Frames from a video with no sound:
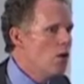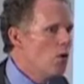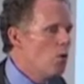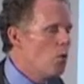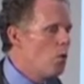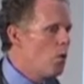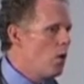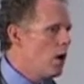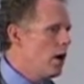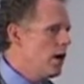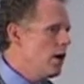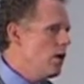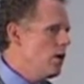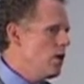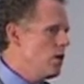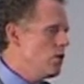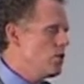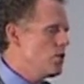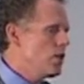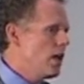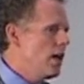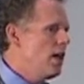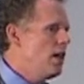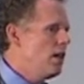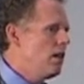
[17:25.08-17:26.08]
What are
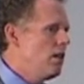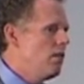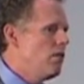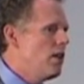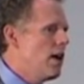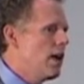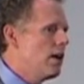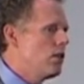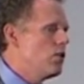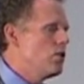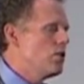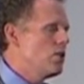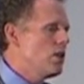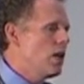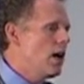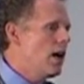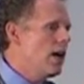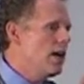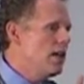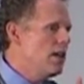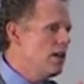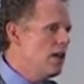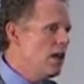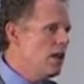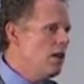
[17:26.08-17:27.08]
your scaling factors?
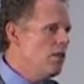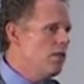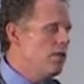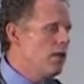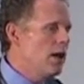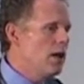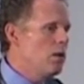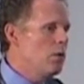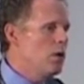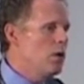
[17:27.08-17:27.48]
Identify